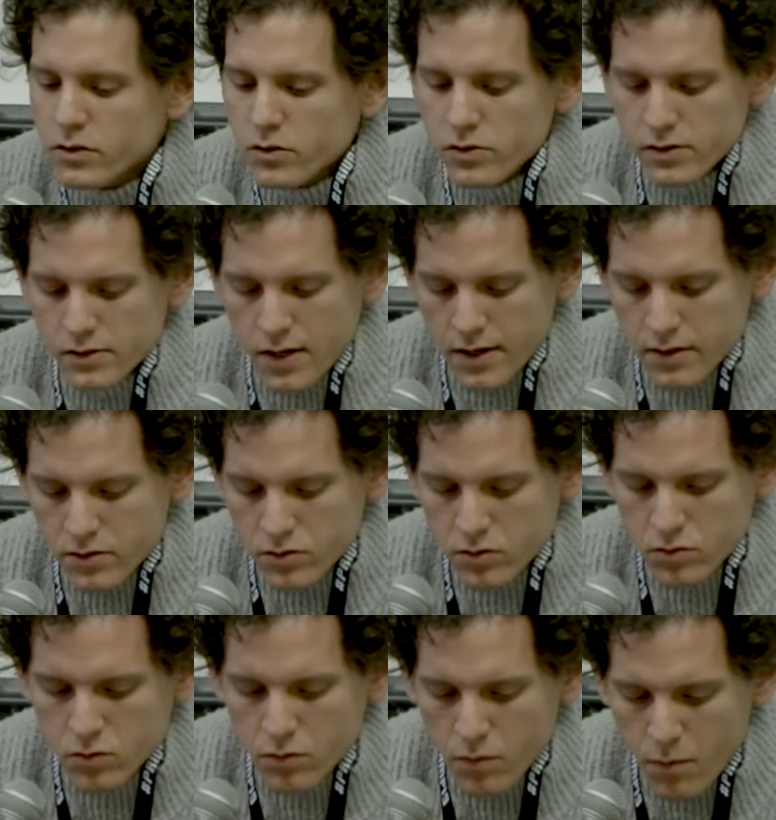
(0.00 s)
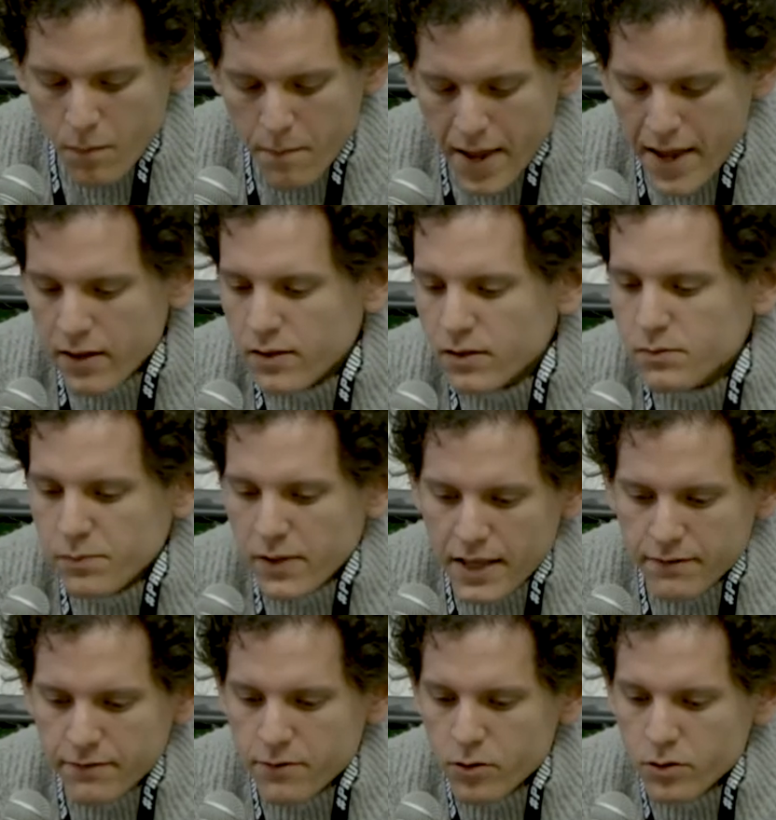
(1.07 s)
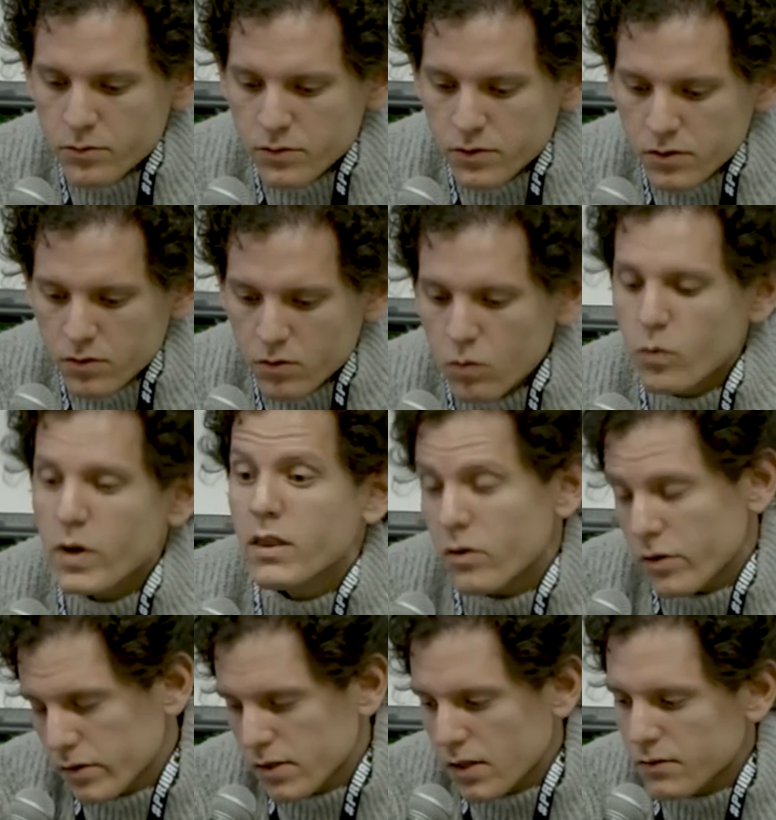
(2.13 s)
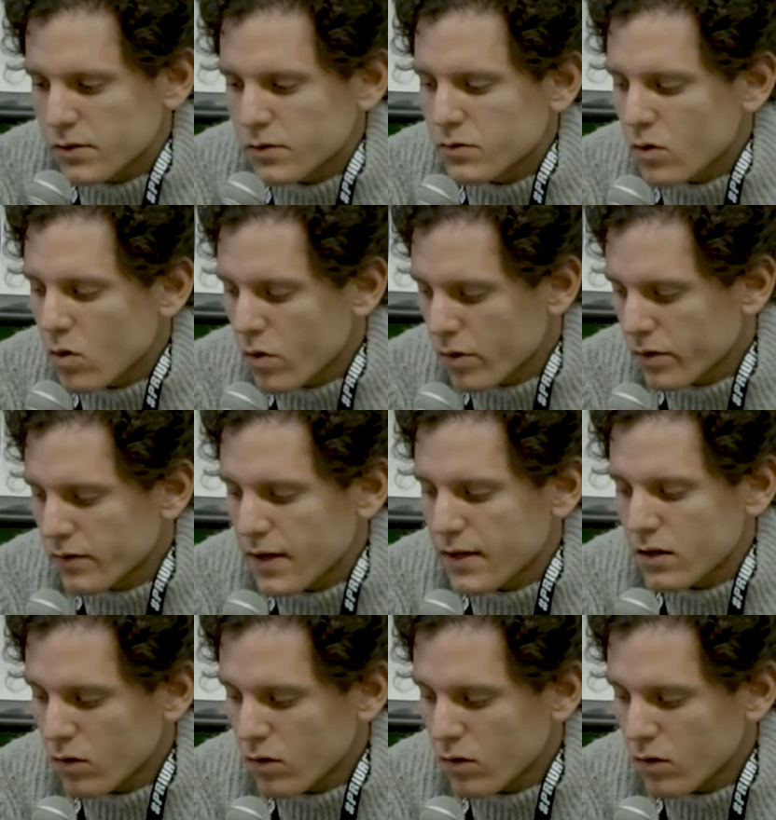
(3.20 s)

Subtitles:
start to make these platforms with ourselves, of course,